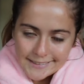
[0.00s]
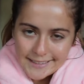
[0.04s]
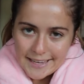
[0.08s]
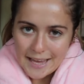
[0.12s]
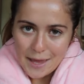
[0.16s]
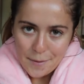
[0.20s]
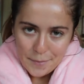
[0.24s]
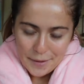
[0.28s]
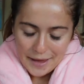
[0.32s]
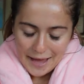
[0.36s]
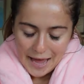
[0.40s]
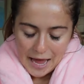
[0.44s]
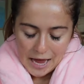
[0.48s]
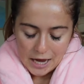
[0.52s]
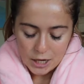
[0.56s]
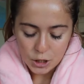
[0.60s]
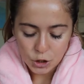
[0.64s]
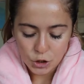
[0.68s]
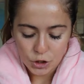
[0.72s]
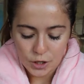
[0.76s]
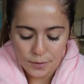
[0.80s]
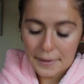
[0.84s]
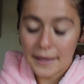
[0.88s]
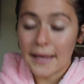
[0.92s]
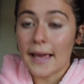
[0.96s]
keep it
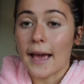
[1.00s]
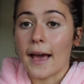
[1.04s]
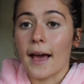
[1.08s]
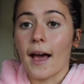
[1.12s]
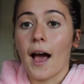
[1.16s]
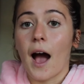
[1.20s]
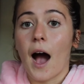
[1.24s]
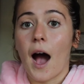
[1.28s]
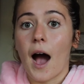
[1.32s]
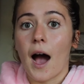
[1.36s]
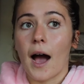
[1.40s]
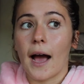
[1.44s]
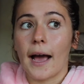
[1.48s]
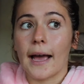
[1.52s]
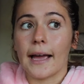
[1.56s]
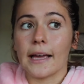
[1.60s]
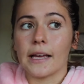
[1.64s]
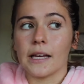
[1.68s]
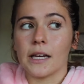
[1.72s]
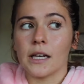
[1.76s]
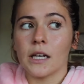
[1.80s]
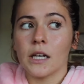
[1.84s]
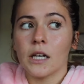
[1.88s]
cash. But yeah, I